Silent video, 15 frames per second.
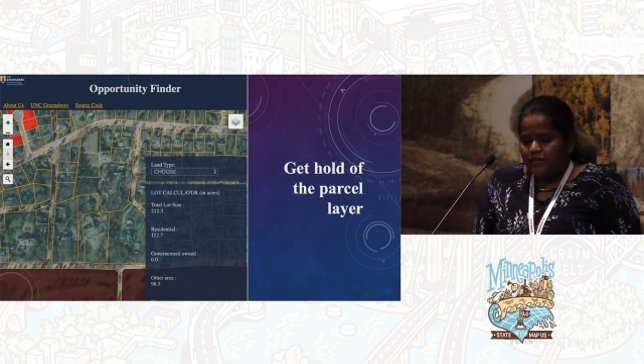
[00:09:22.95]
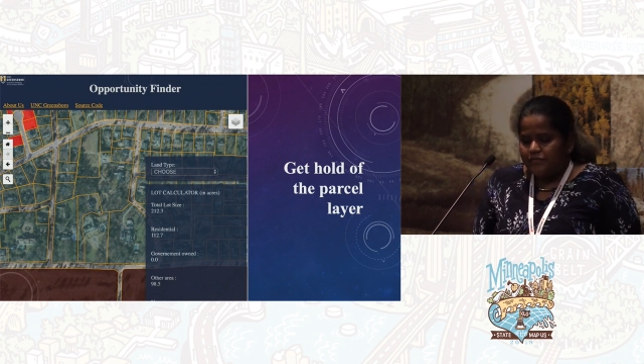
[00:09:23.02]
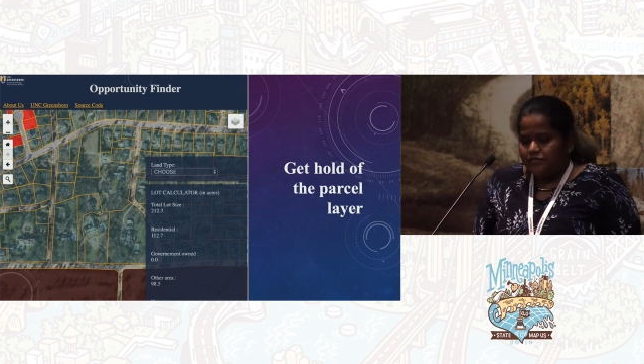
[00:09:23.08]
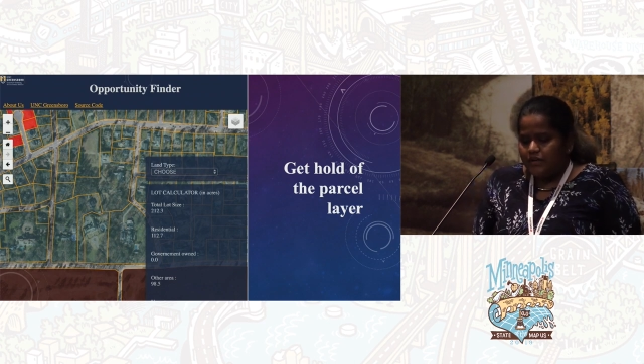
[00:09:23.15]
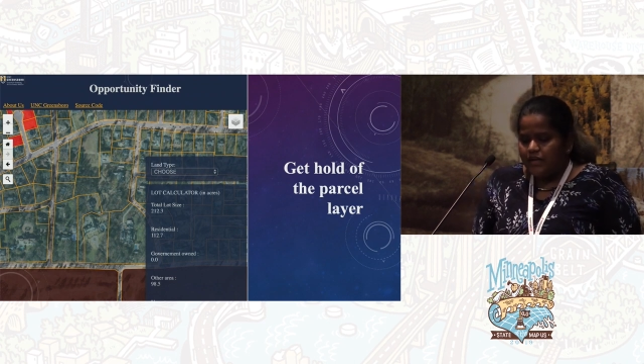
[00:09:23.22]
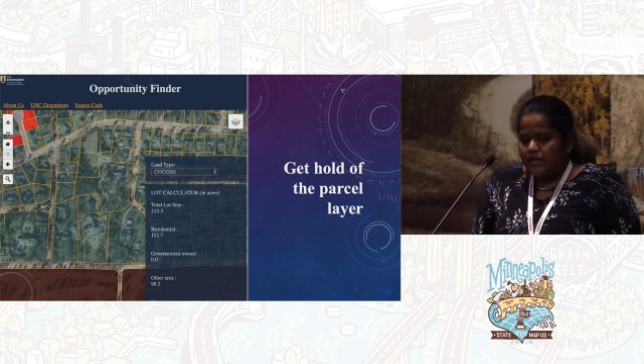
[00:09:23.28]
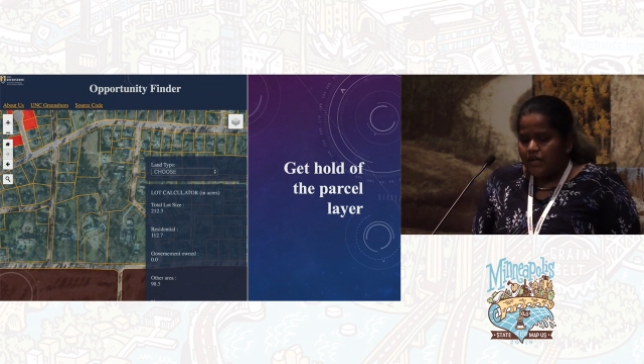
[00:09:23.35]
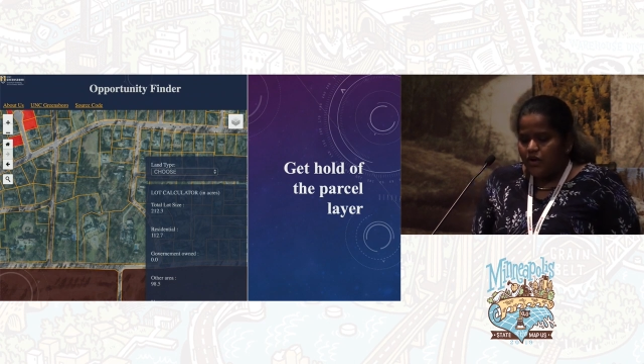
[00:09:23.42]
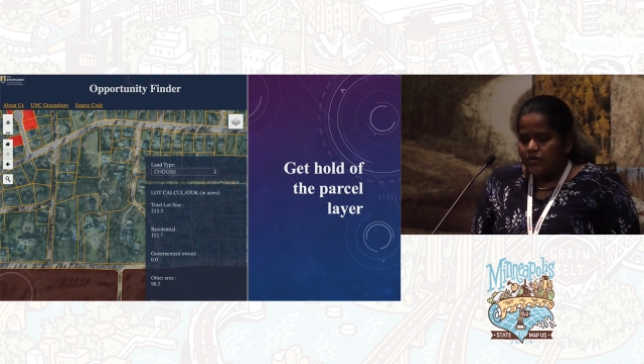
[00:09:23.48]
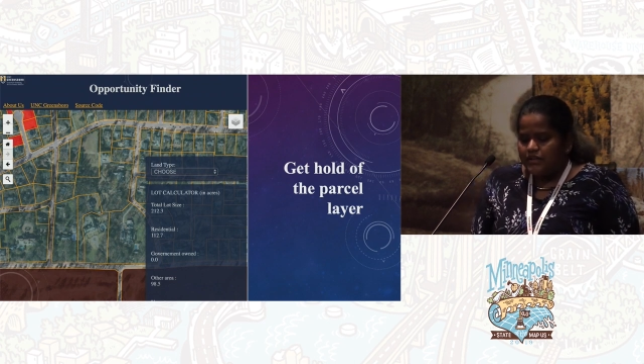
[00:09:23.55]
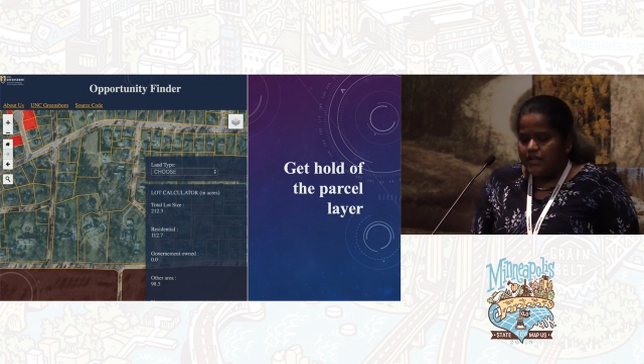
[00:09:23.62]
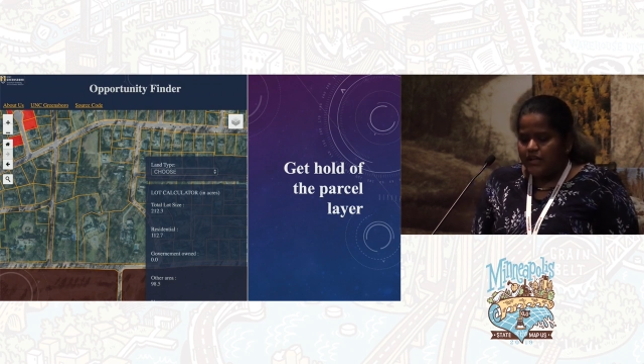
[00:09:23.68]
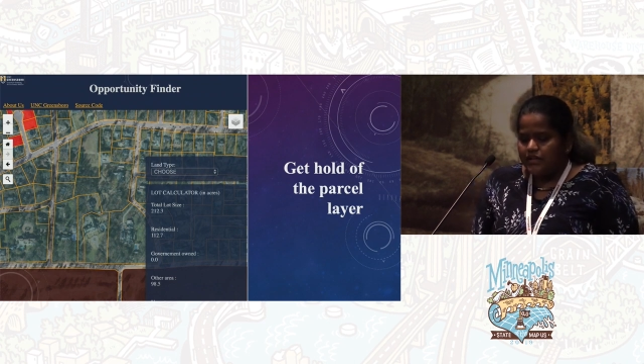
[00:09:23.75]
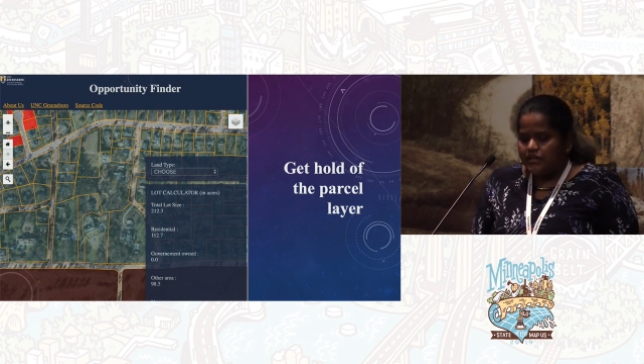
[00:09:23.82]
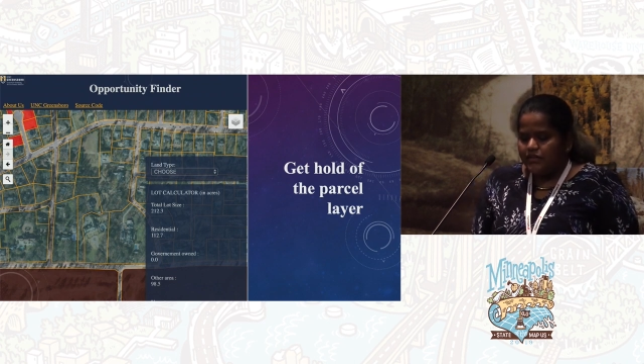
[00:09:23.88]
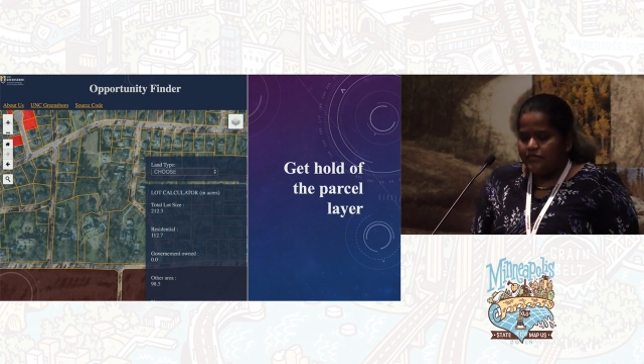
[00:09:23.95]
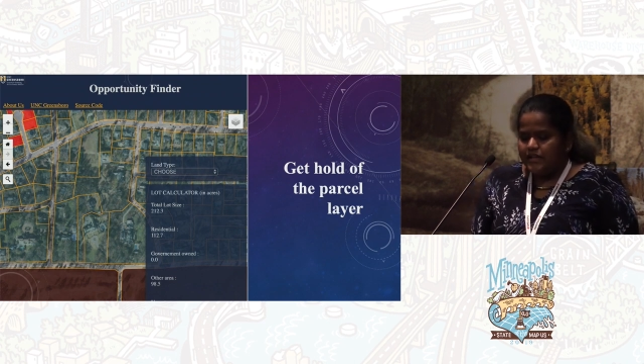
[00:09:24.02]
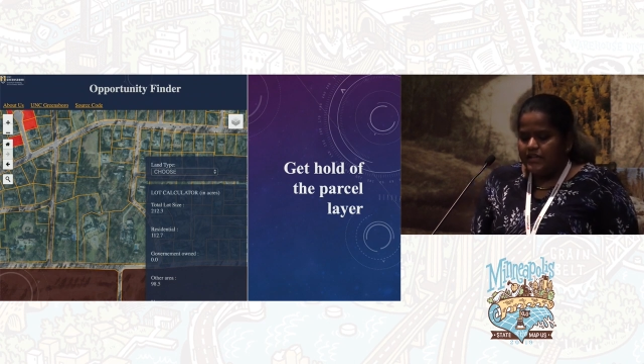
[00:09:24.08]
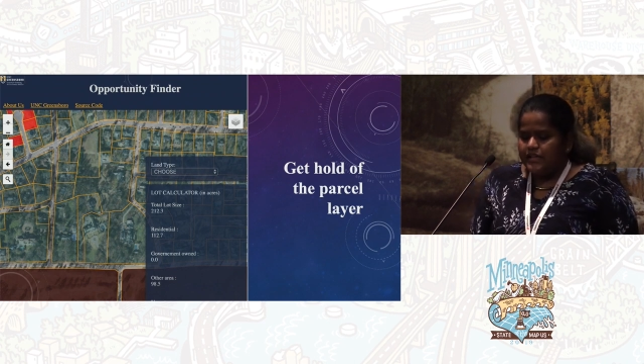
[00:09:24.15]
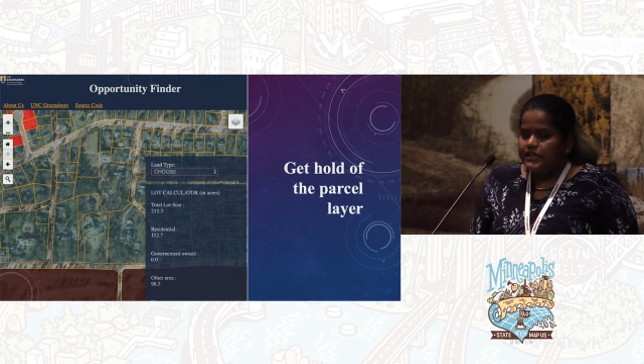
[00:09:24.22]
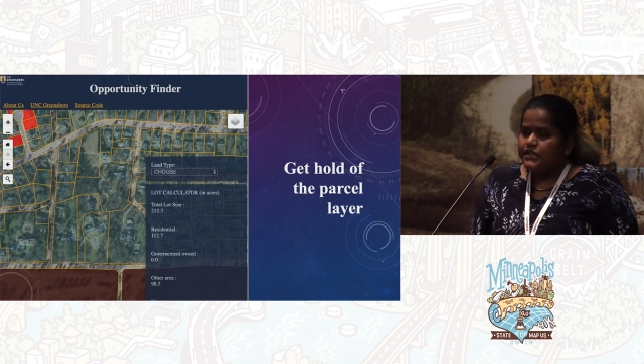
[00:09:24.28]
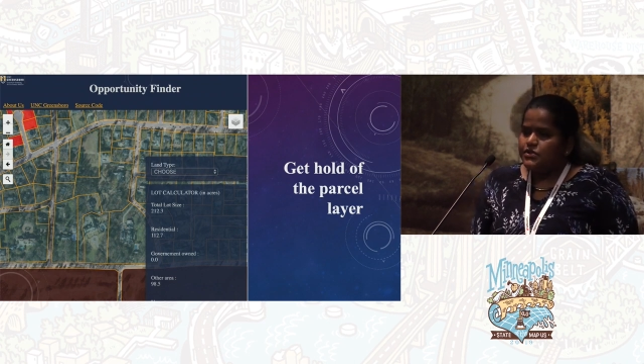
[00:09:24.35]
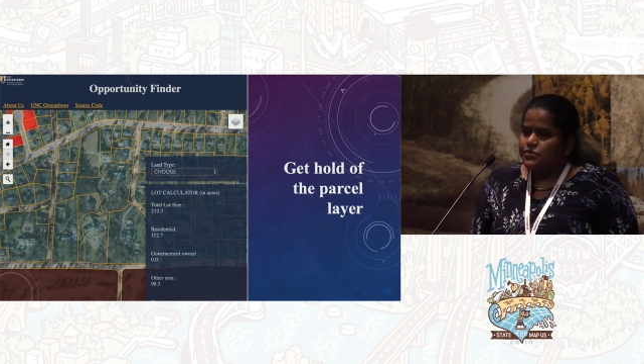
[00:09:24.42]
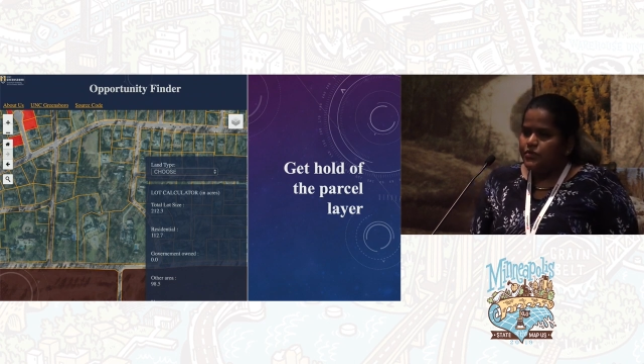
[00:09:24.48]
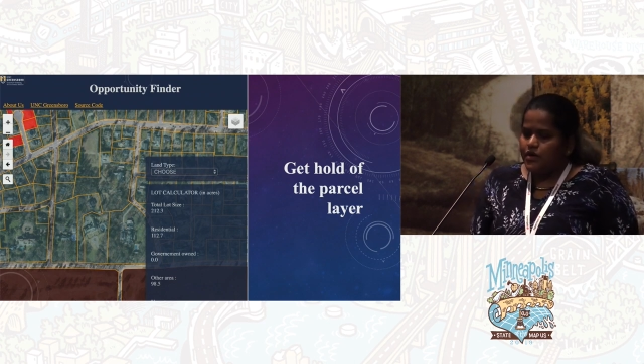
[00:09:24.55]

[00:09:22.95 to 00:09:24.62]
we figured out that we needed to